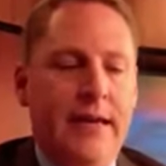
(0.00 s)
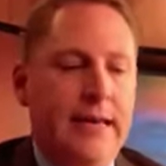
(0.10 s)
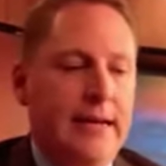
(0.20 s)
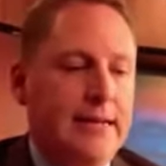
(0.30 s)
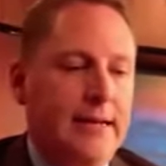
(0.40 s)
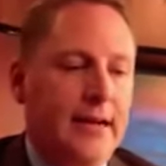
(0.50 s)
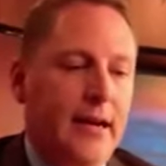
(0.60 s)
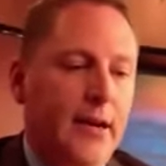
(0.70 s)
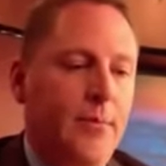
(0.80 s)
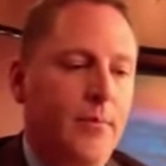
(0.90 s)
been in it.
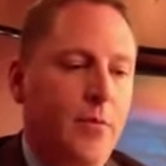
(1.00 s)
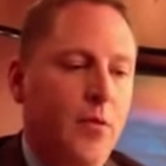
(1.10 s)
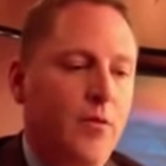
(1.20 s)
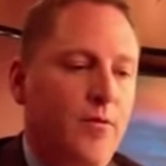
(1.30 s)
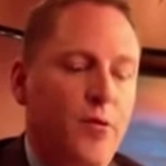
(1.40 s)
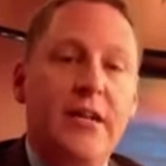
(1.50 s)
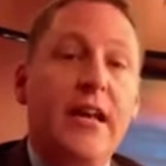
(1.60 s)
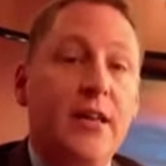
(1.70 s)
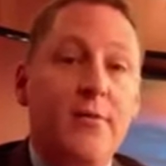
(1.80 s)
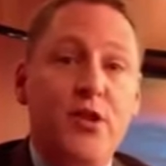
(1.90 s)

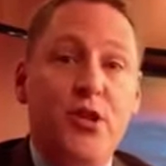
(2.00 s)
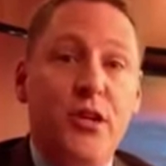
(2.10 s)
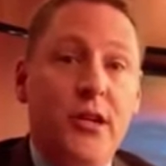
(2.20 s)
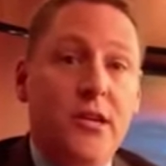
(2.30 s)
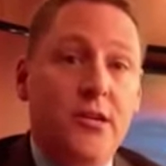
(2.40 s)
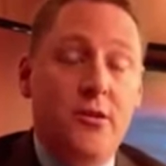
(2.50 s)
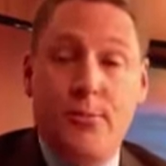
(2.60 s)
For television,